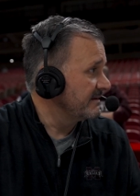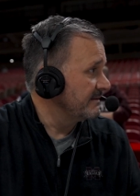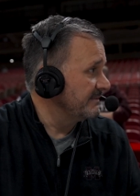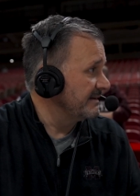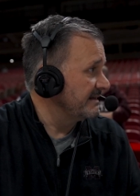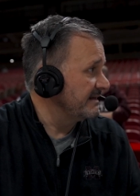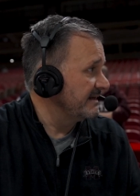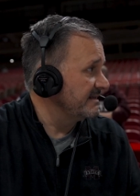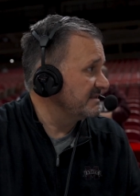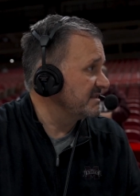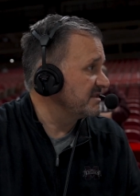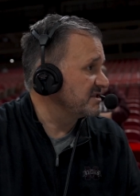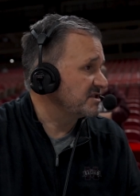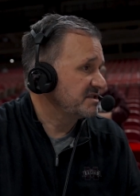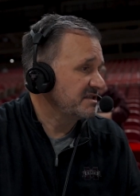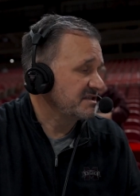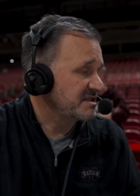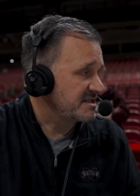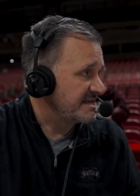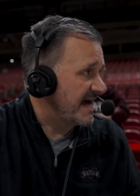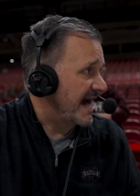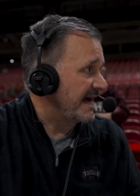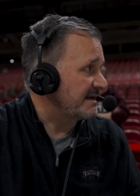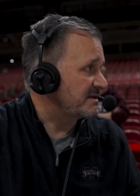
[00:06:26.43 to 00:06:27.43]
I mean, he just
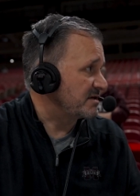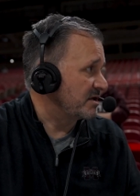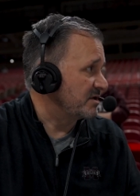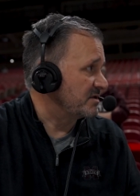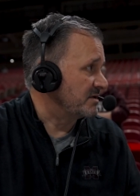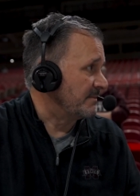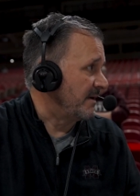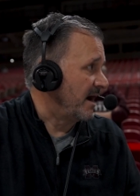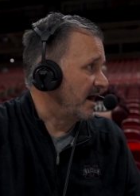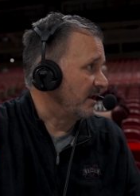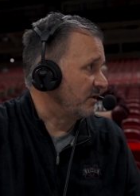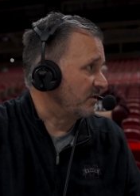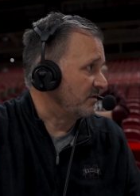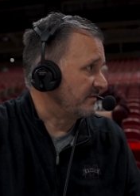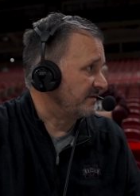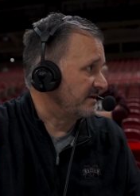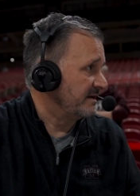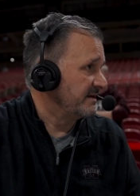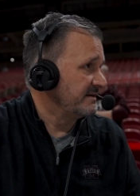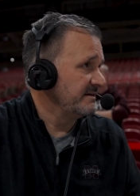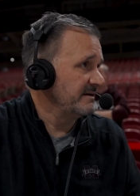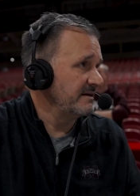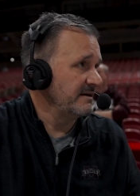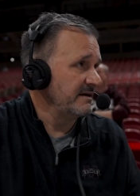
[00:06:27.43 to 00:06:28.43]
does not turn the ball over.
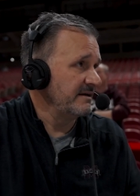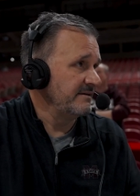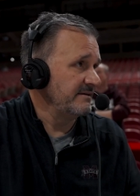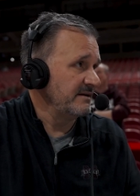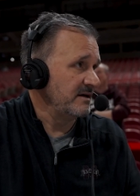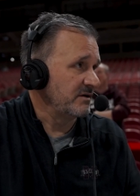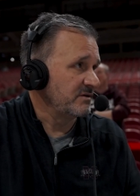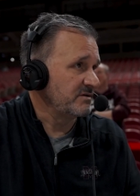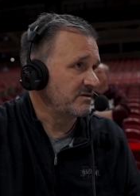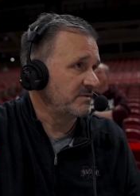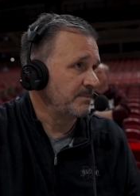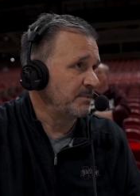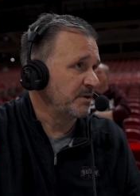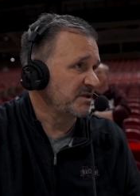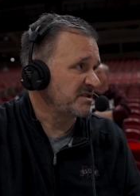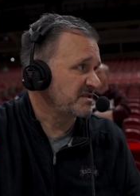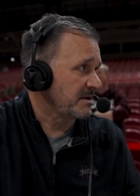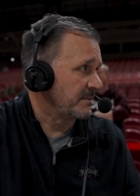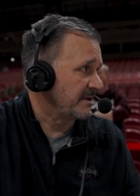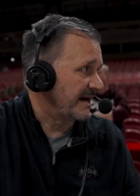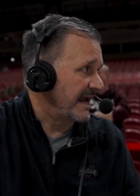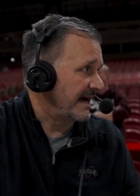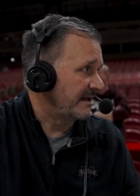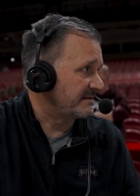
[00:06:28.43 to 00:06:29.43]
And, and you know, to put
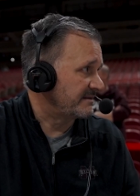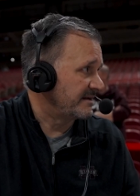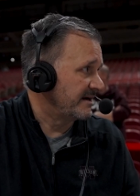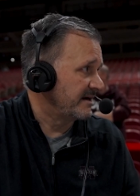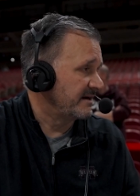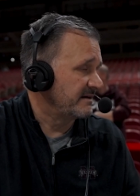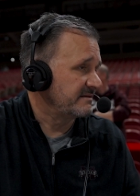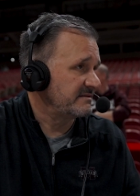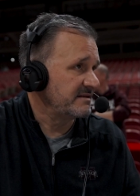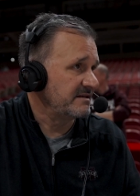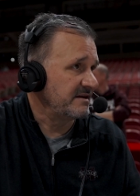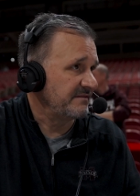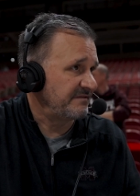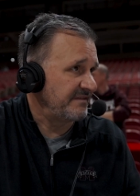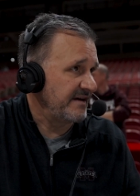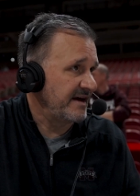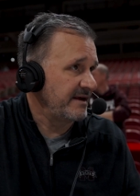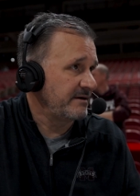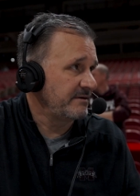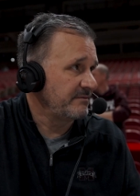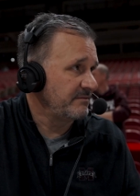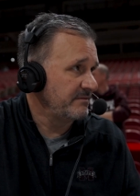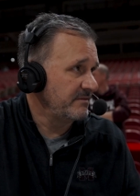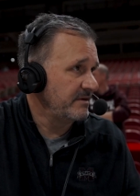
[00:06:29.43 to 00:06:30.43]
someone out there to
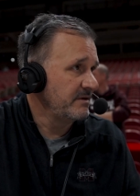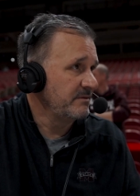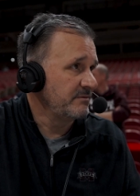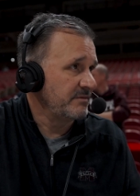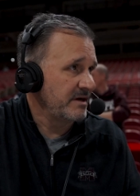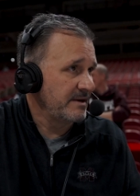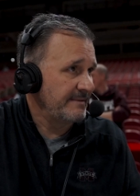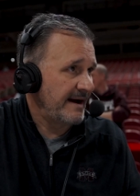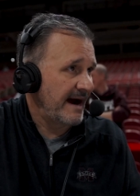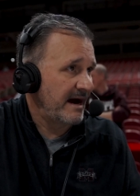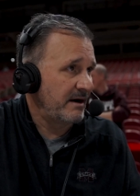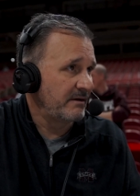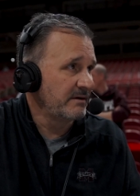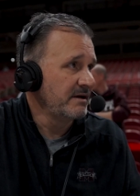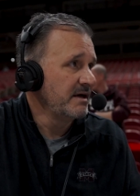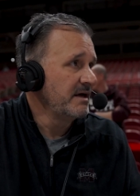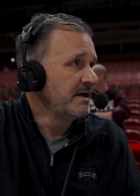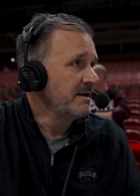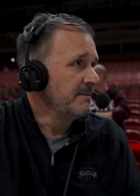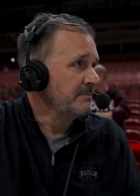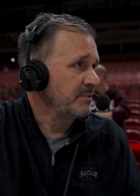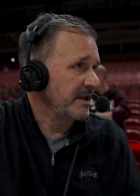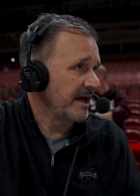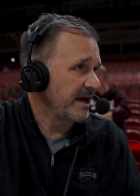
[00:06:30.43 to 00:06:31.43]
defend, rebound,
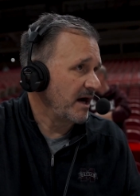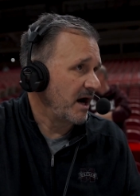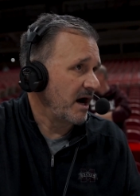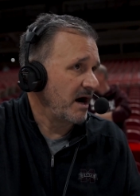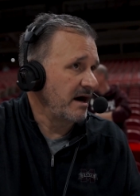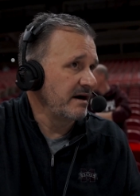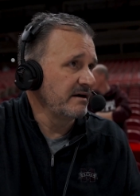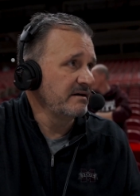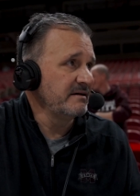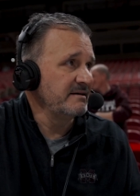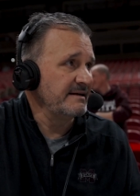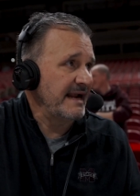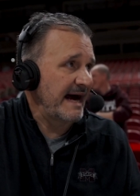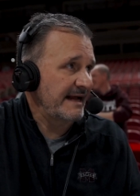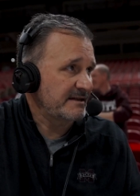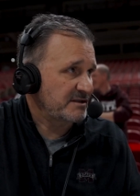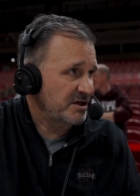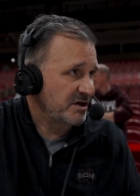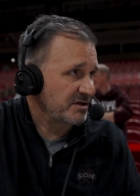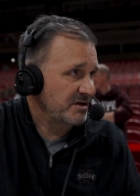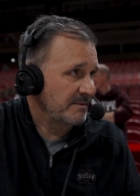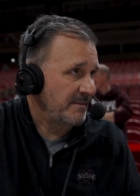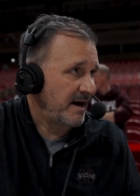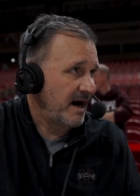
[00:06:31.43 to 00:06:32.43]
play hard, not
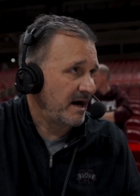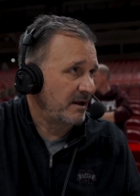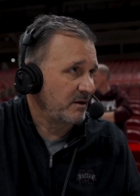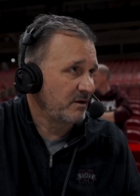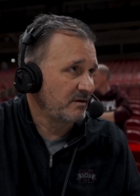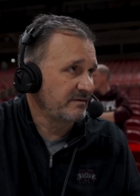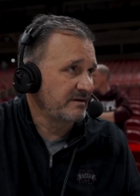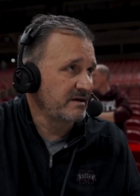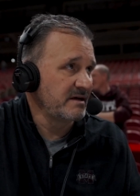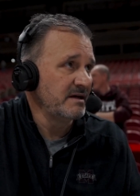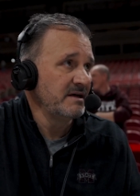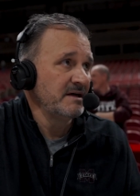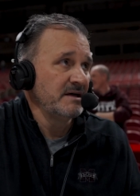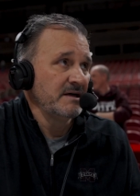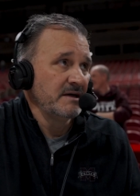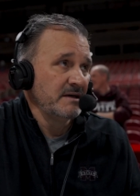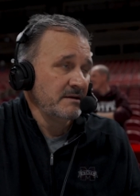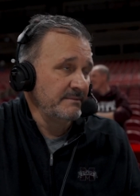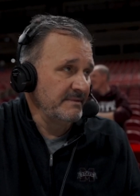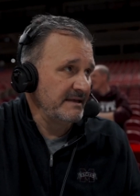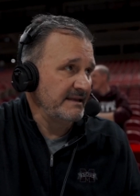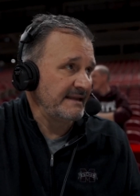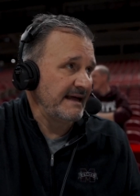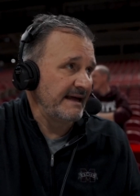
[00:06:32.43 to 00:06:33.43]
turn the ball over,
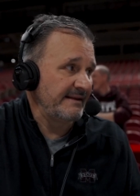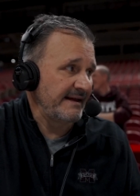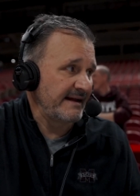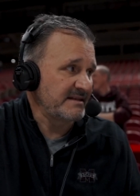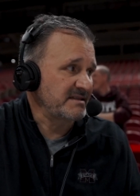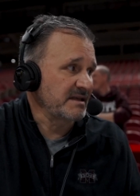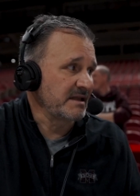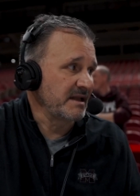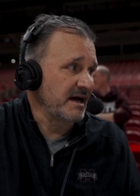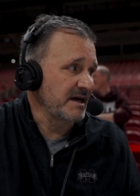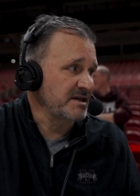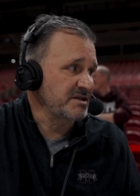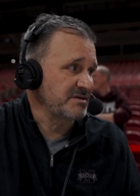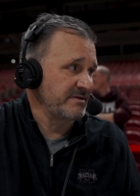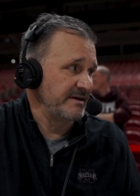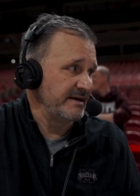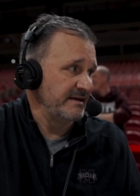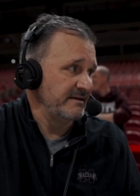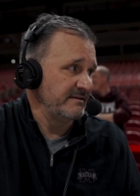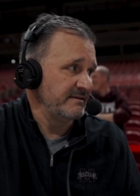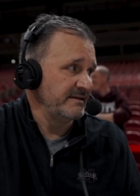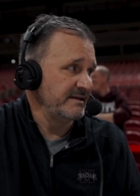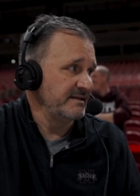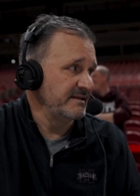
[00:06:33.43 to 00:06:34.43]
I mean, that, that's a
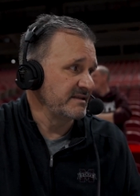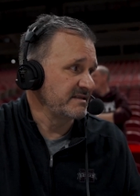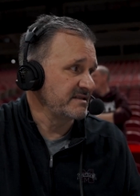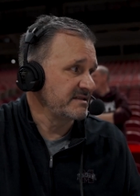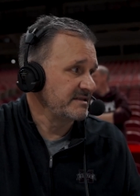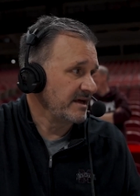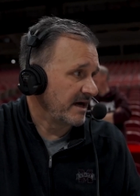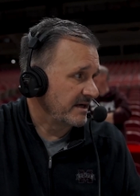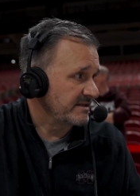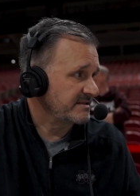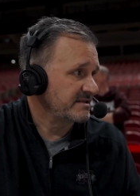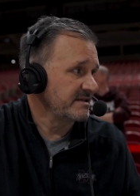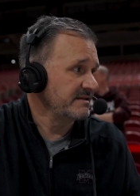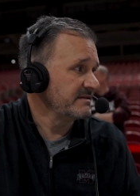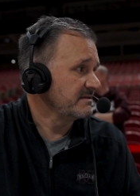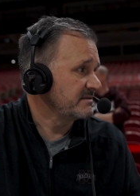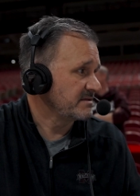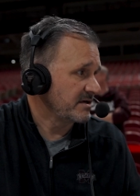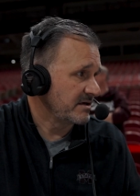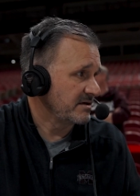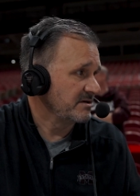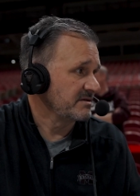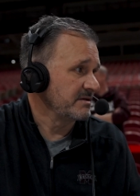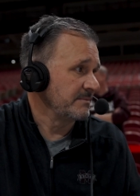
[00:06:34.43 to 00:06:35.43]
luxury. He just doesn't
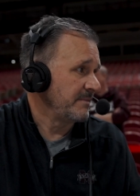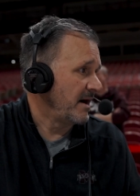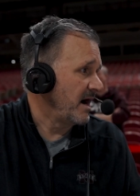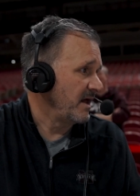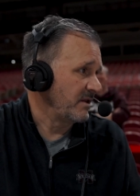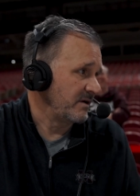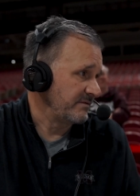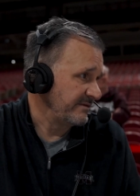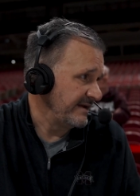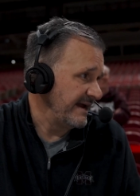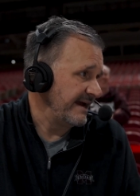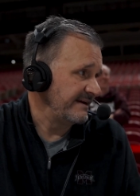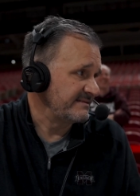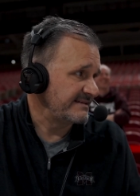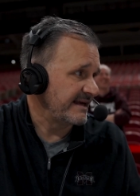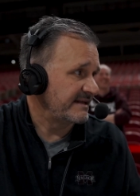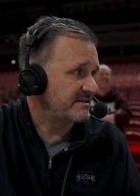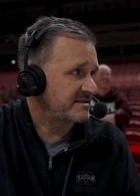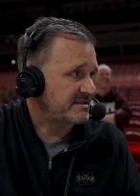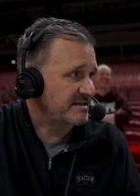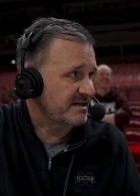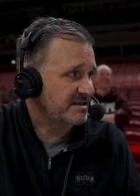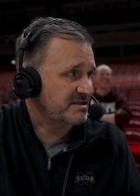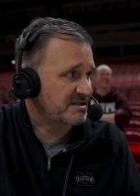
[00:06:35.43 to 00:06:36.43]
turn the ball over. Yeah, he's
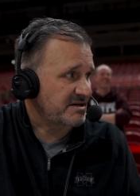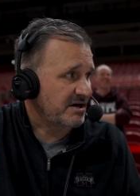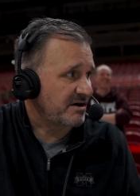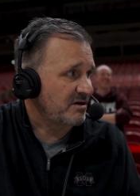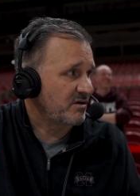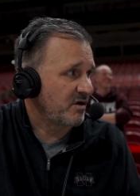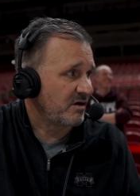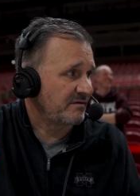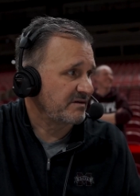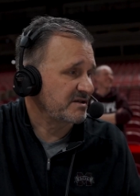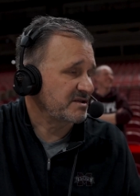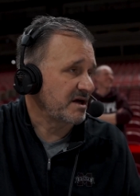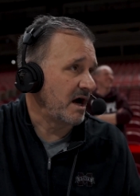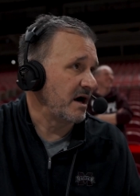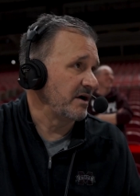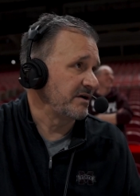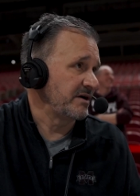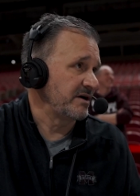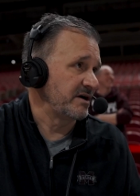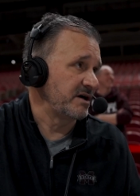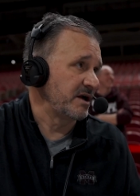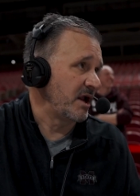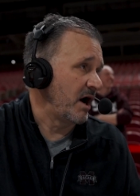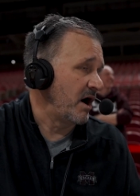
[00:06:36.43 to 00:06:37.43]
had six turnovers all
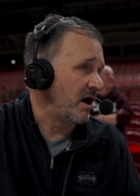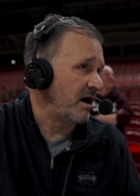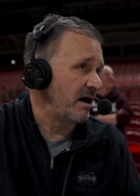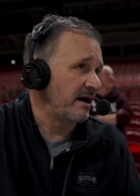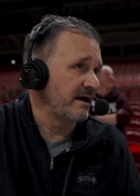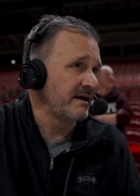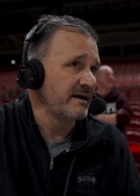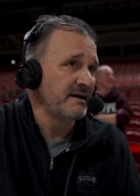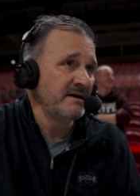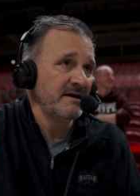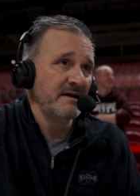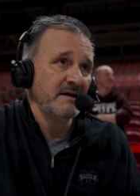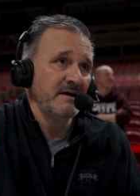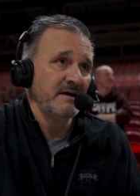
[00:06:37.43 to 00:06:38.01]
year long.